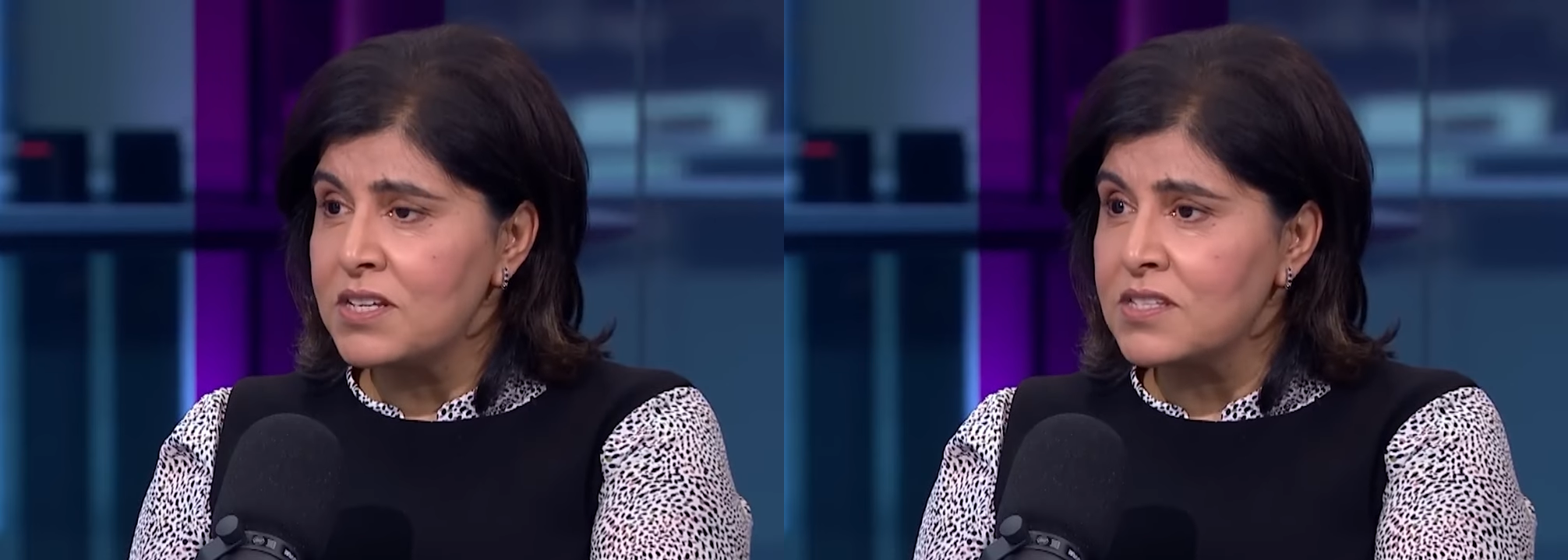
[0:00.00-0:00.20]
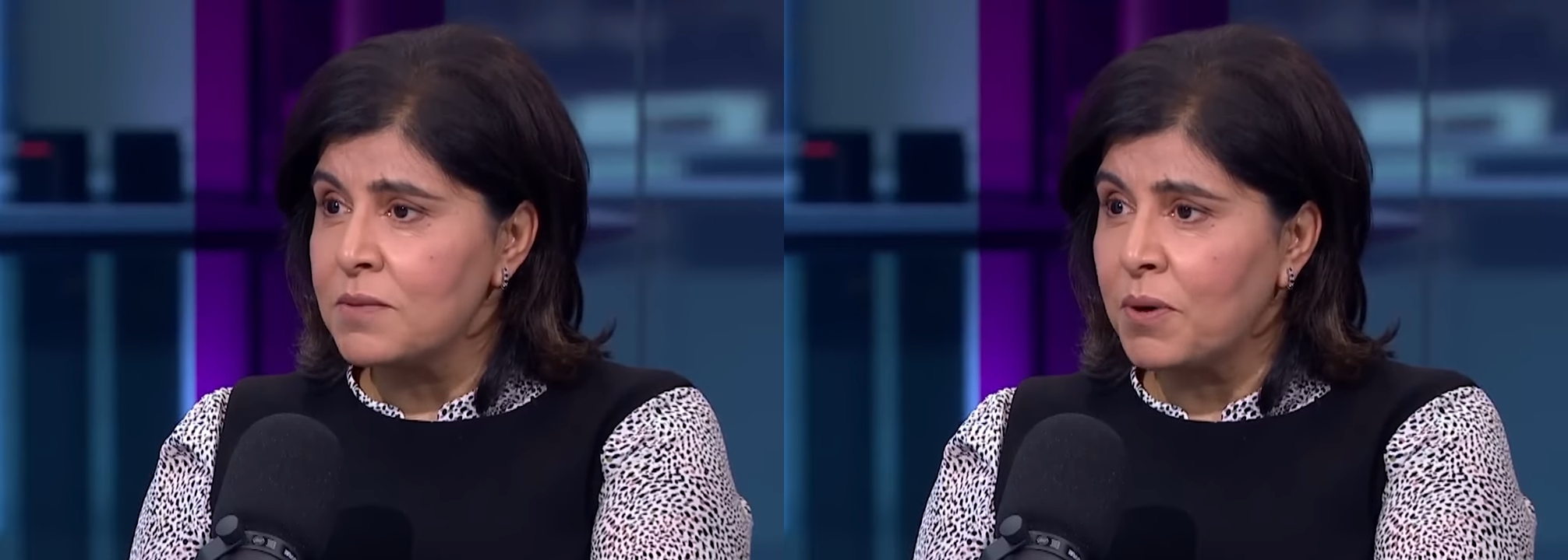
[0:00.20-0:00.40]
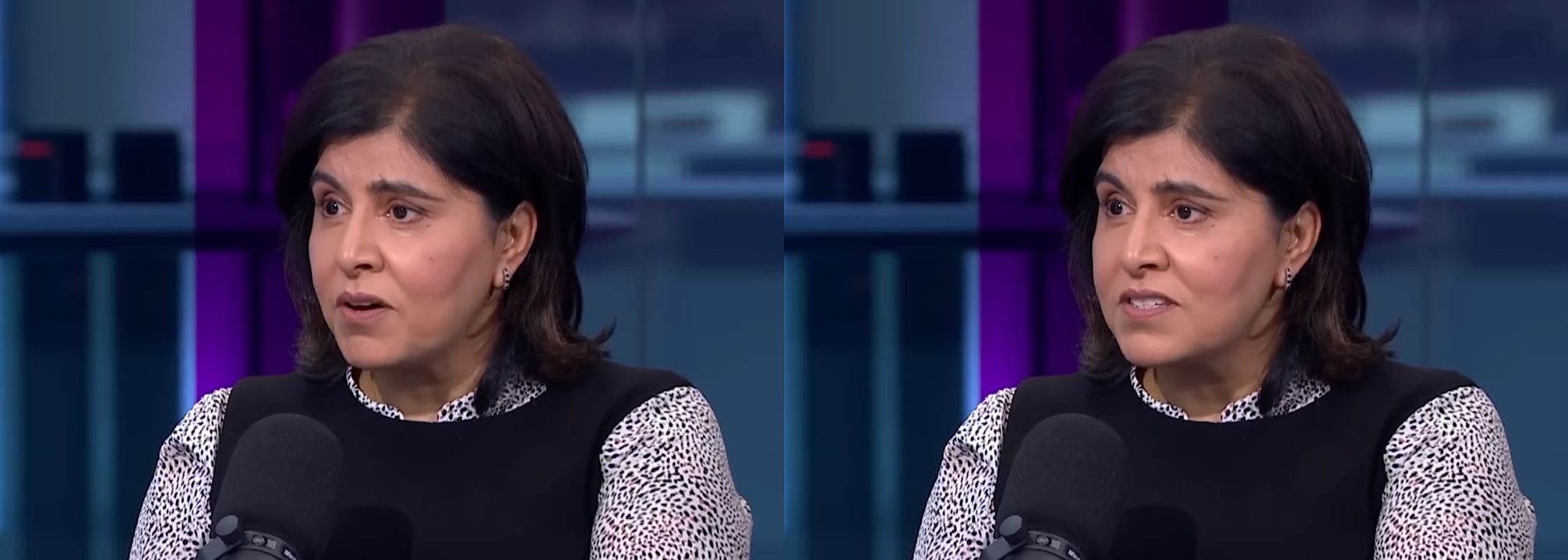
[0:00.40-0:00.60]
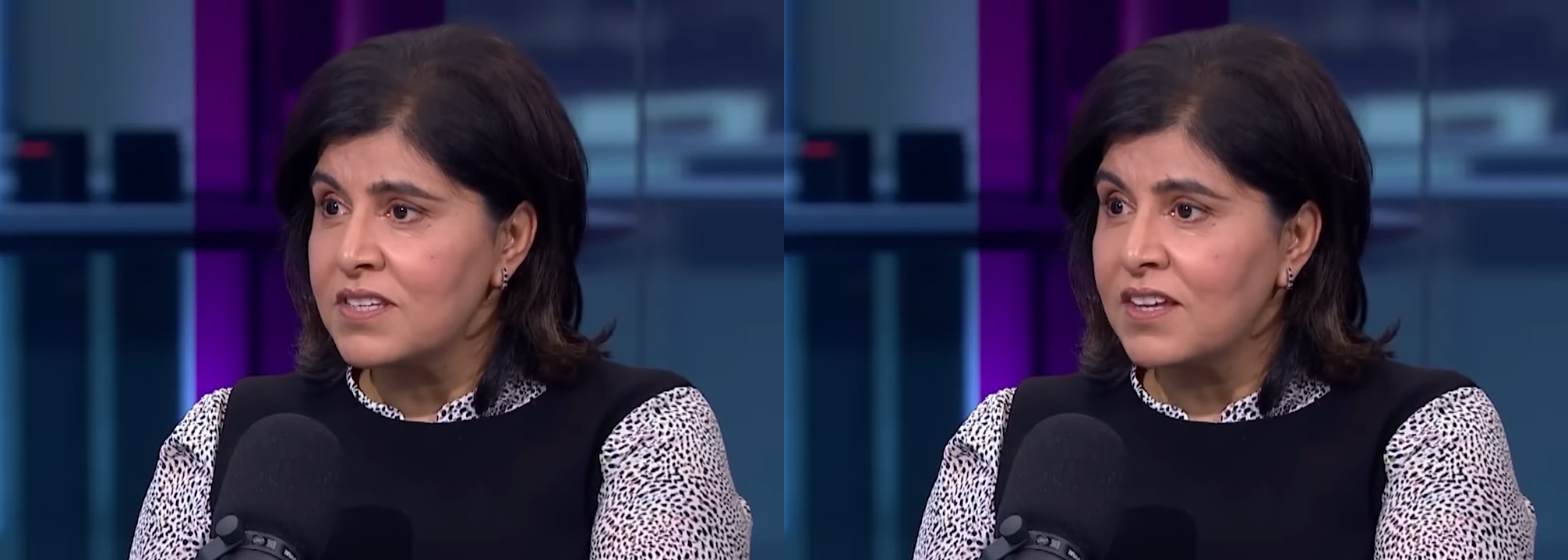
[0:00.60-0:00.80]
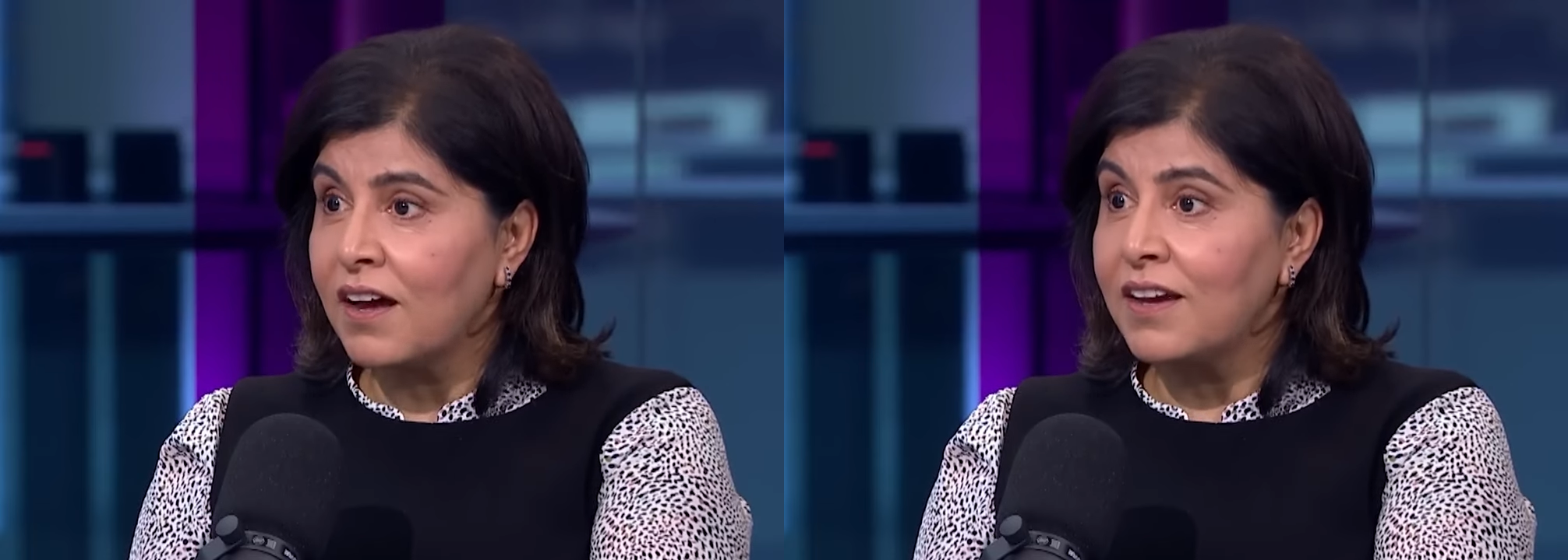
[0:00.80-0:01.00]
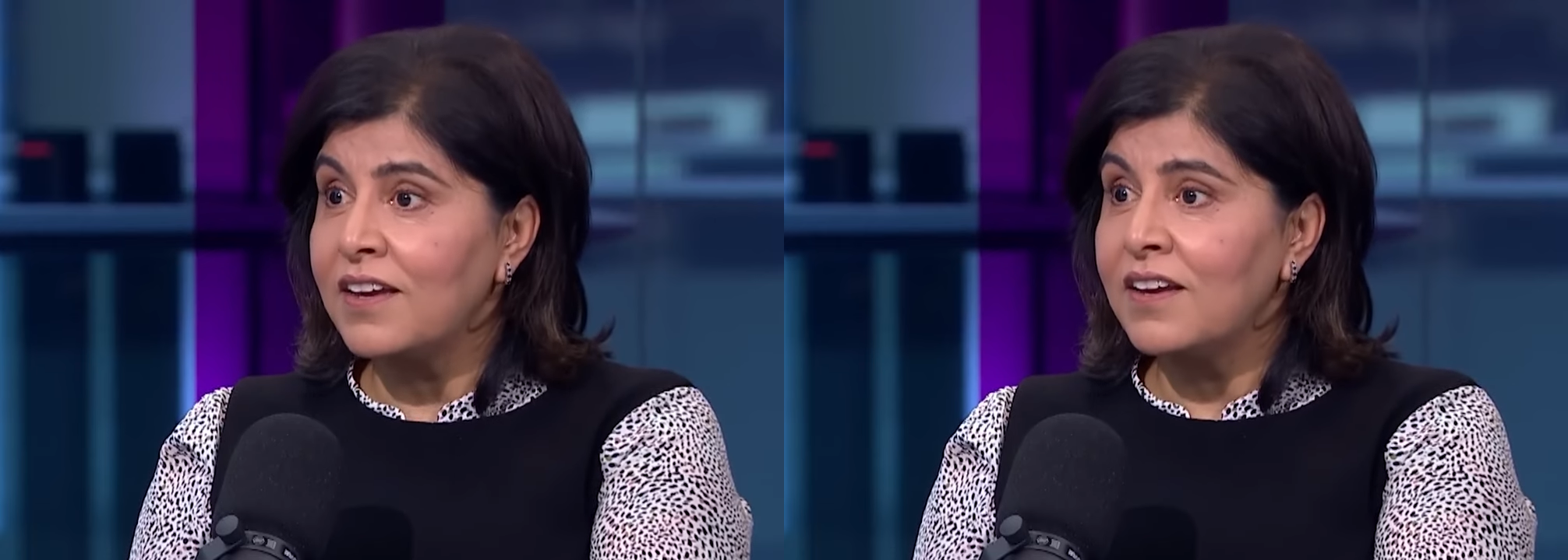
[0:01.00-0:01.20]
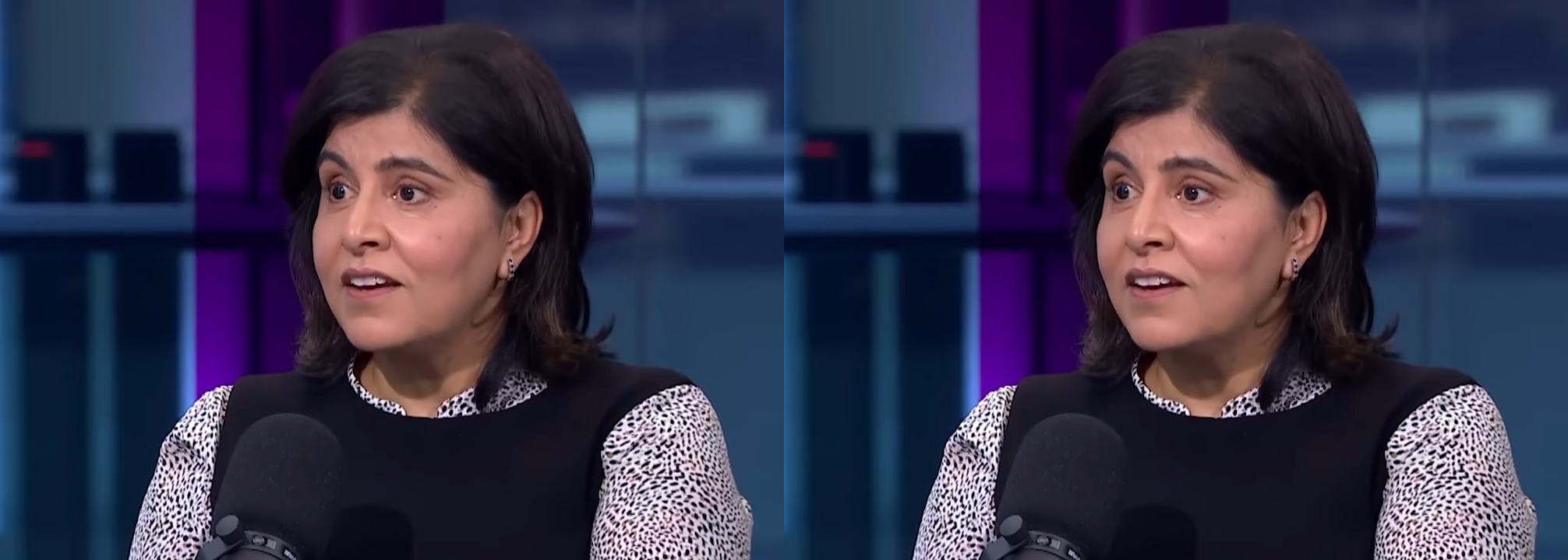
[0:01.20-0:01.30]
It's the party that I